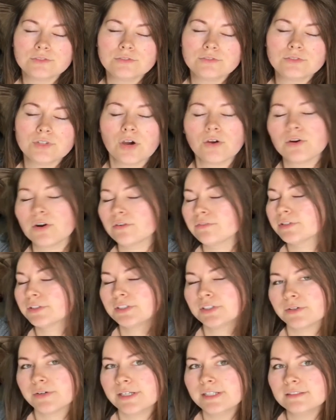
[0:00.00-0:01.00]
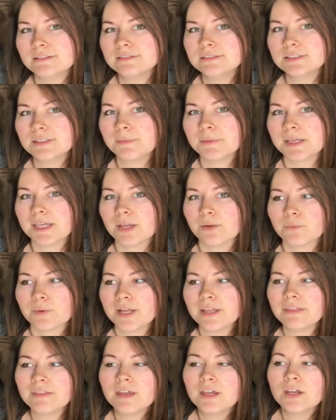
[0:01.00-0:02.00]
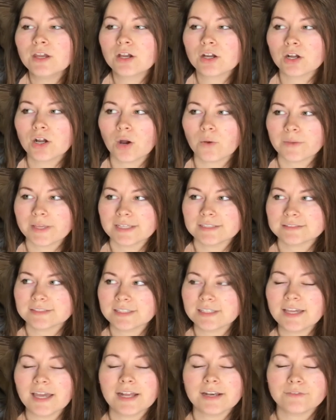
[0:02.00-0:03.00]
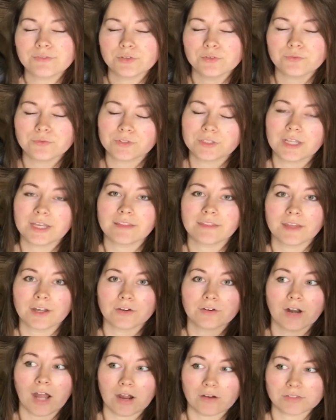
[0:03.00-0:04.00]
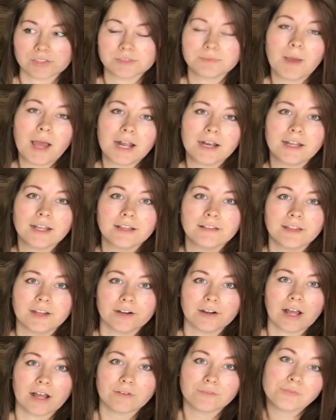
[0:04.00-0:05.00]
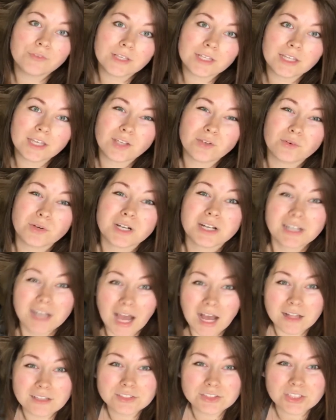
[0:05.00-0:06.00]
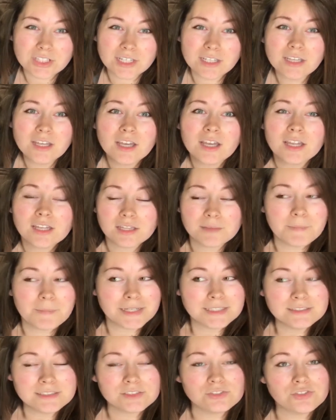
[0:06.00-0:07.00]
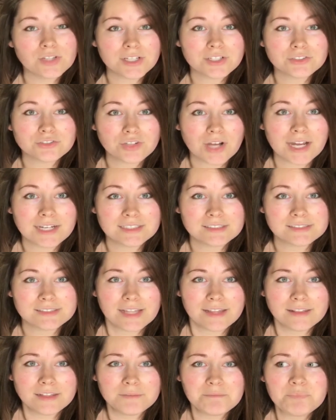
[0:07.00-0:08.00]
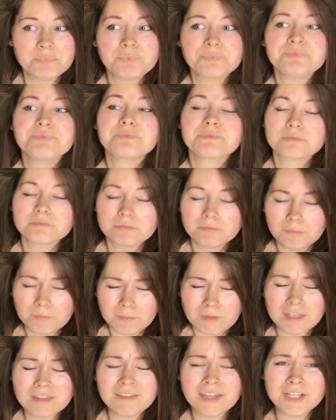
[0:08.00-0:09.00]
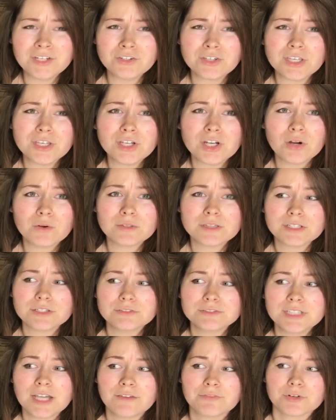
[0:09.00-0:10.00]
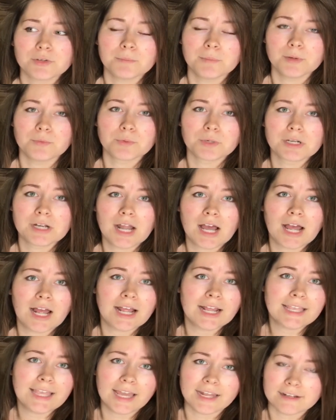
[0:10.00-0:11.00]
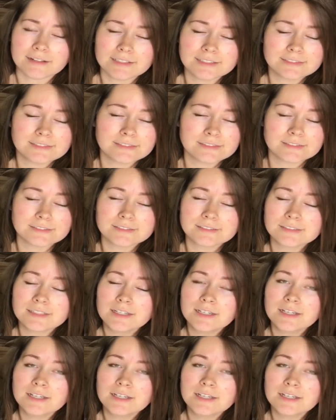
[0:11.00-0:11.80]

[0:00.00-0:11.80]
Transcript: don't overdo it to begin with. Go easy, and if you feel like they're not responding, they're not feeling or acknowledging the message that you're trying to send them, then you can go a little tougher. But we're not, again, this is